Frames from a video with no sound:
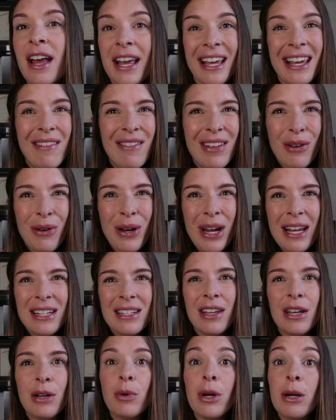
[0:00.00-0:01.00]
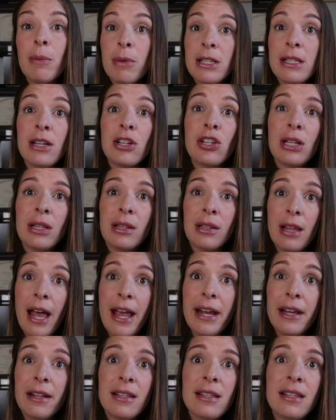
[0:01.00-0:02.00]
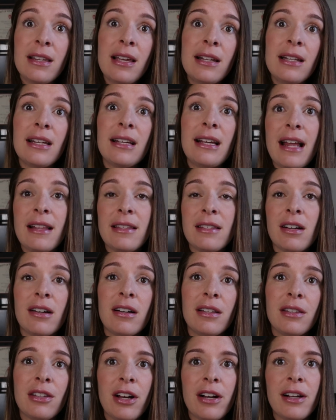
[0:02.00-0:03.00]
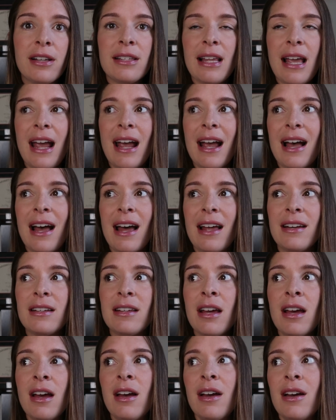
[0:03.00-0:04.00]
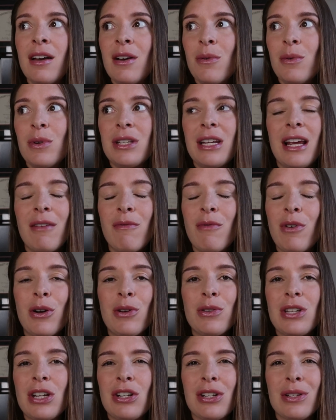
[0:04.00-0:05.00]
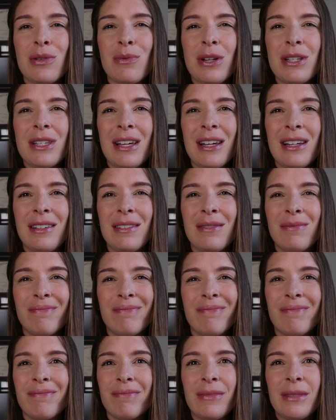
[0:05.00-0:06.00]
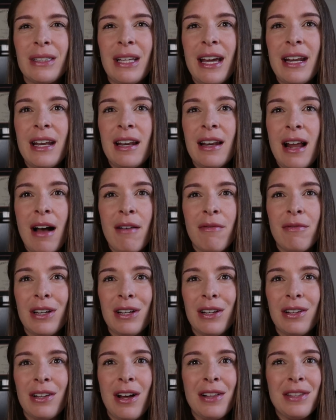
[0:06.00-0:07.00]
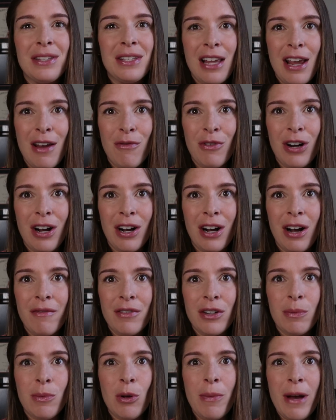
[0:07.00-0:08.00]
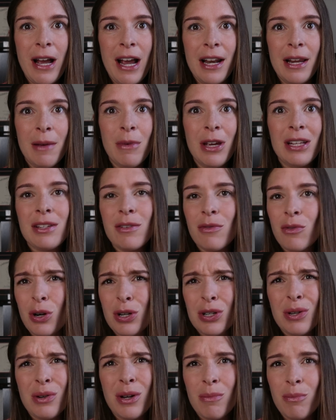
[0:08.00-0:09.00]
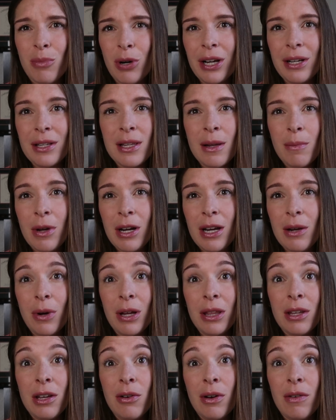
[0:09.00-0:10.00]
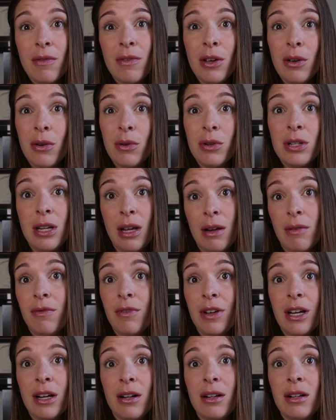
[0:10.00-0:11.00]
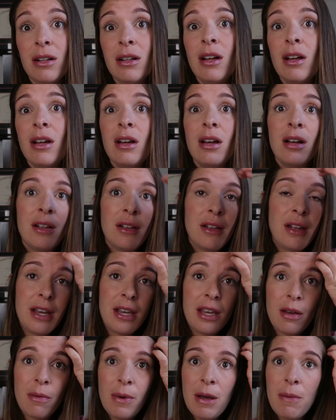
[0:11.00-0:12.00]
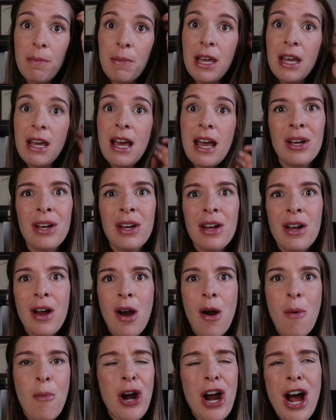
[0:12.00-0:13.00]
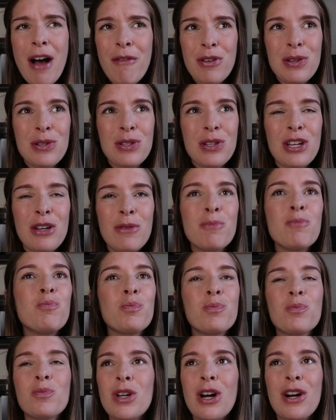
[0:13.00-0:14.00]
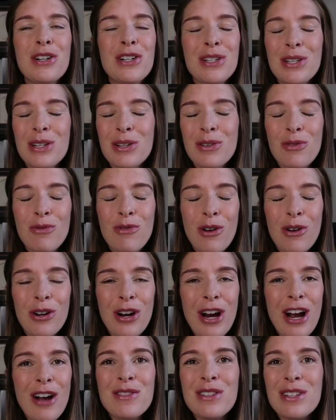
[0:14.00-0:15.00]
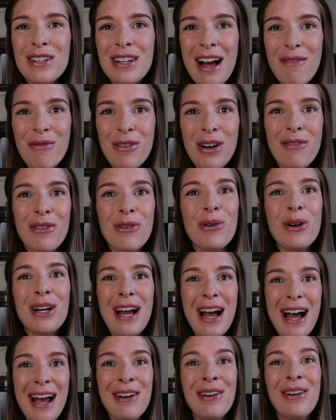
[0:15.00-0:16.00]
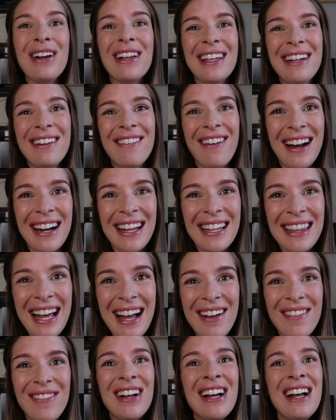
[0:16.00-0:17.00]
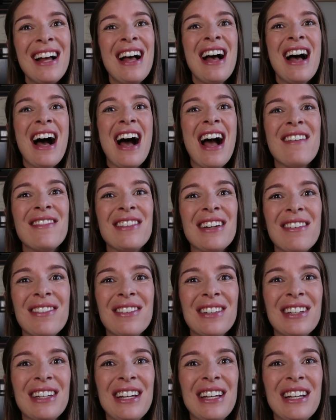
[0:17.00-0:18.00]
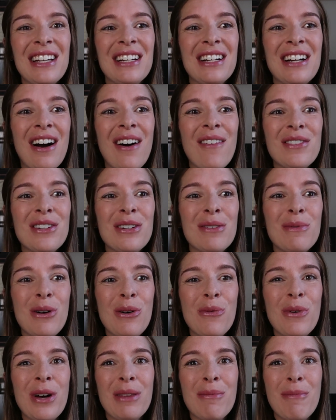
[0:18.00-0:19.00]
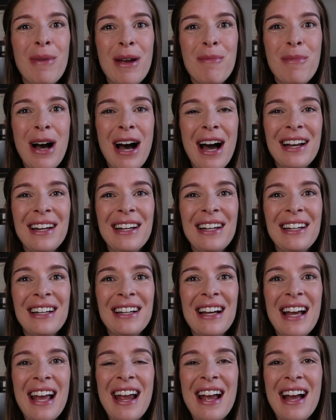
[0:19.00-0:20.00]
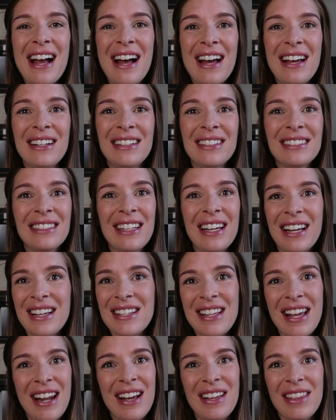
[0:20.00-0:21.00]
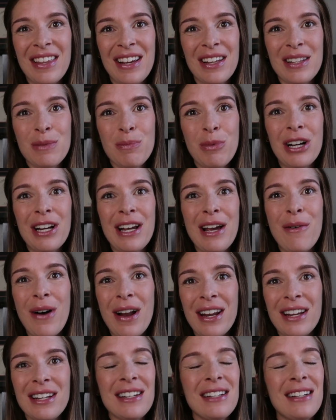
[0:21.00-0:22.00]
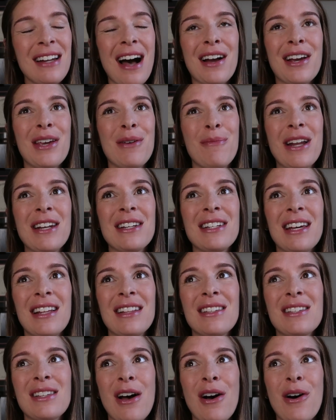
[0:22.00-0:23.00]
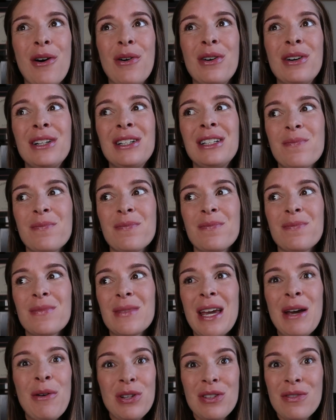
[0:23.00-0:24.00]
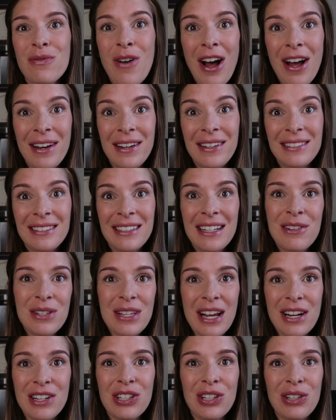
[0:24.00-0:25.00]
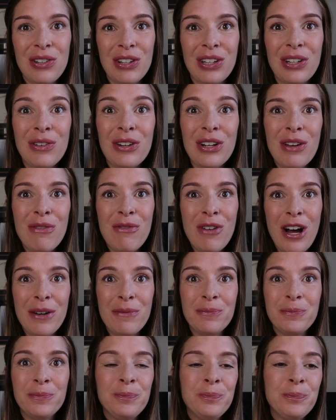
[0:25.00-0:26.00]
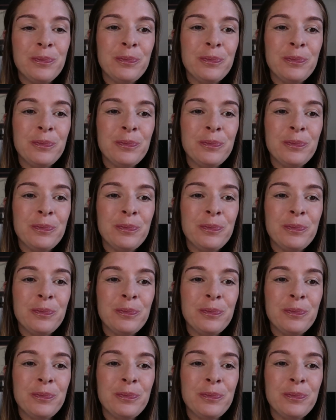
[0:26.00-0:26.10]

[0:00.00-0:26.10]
even though he had to like reposition lights to get certain looks and was taking photos, it just wasn't, I did not feel unsafe or uncomfortable by any means. Of course, you could bring somebody with you if you did feel like you might be, but obviously artistic nude photographs, not for everyone. I really wanted them. I'm definitely comfortable with my body. And like I said, I think it's pretty. I wanted to document it. So it was fun. It was actually really, really fun.